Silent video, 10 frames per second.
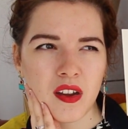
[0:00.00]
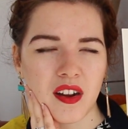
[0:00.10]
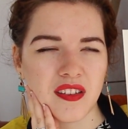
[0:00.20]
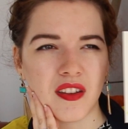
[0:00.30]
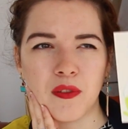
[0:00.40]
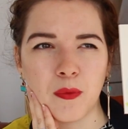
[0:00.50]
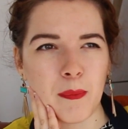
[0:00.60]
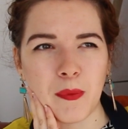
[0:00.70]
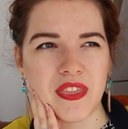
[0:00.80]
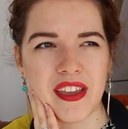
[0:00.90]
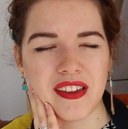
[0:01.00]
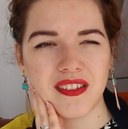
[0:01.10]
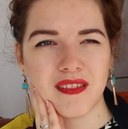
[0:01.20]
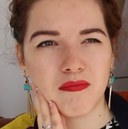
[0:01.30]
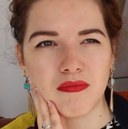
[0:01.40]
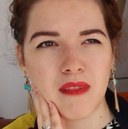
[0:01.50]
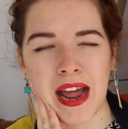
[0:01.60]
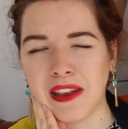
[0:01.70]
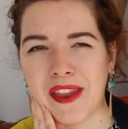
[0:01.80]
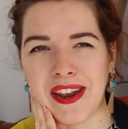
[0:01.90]
I sort of went with this
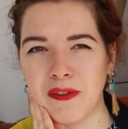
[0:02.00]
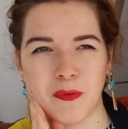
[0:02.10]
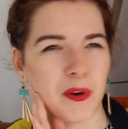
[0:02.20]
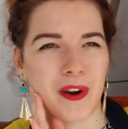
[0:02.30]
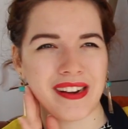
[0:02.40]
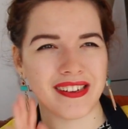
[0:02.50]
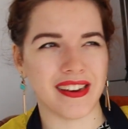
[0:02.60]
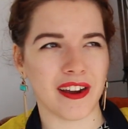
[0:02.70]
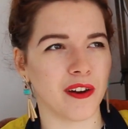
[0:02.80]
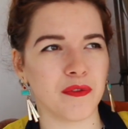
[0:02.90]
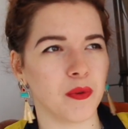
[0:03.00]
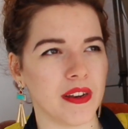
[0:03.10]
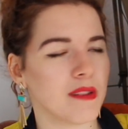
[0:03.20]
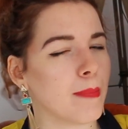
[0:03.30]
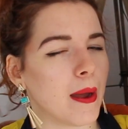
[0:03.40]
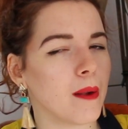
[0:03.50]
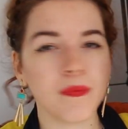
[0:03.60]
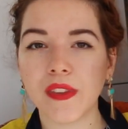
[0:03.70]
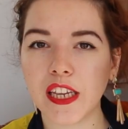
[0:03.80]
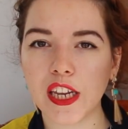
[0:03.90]
and then regretted it afterwards.
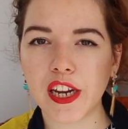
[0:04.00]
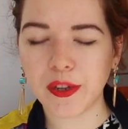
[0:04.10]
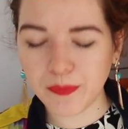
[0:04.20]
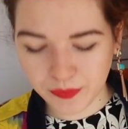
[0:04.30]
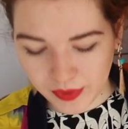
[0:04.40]
But you know,